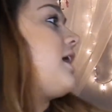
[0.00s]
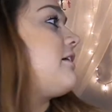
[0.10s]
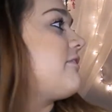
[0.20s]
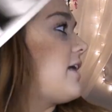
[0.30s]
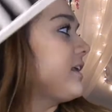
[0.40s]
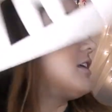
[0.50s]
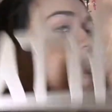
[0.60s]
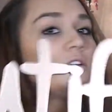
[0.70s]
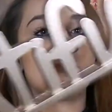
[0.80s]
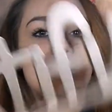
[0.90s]
I'll find a
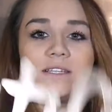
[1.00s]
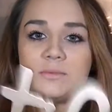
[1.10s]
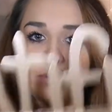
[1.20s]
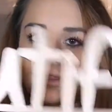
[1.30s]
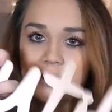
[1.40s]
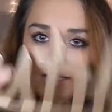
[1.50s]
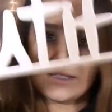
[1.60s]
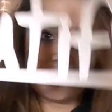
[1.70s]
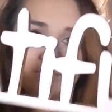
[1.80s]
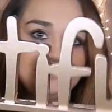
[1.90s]
cute little place to put
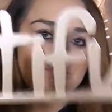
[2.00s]
this.